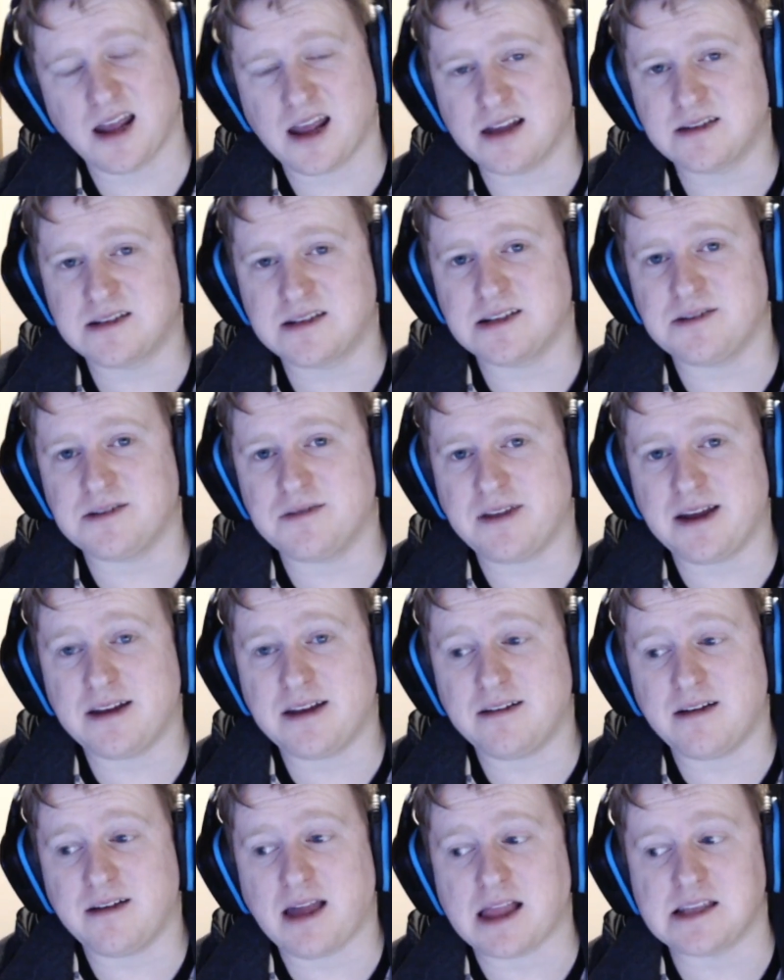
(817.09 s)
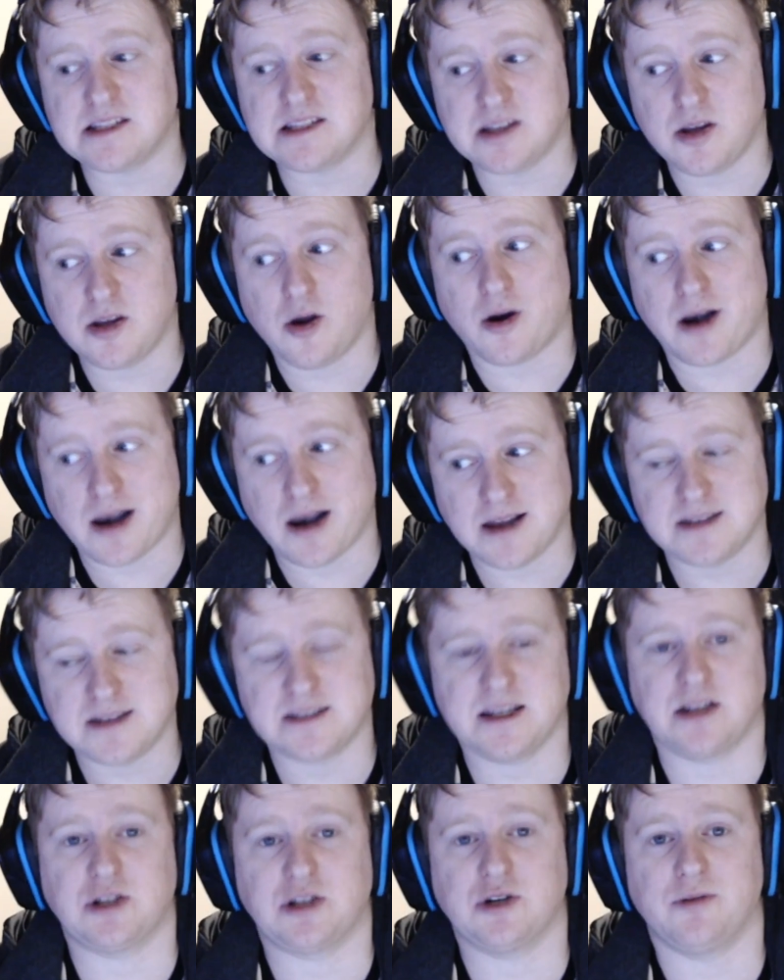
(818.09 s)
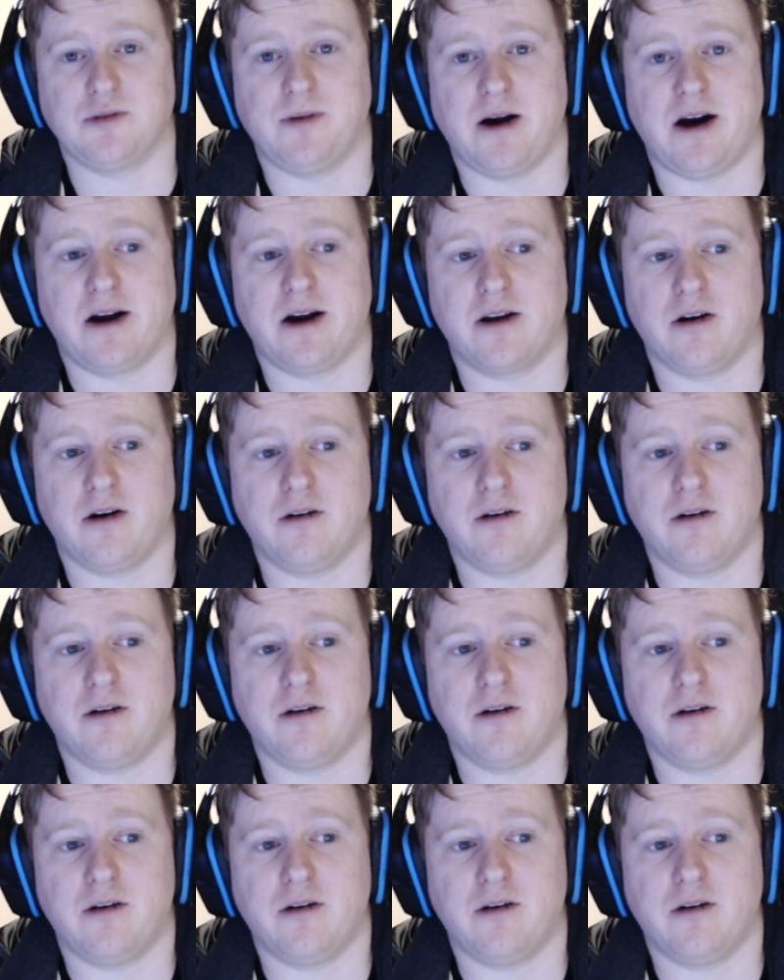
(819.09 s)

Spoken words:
Until then, it's not an essential part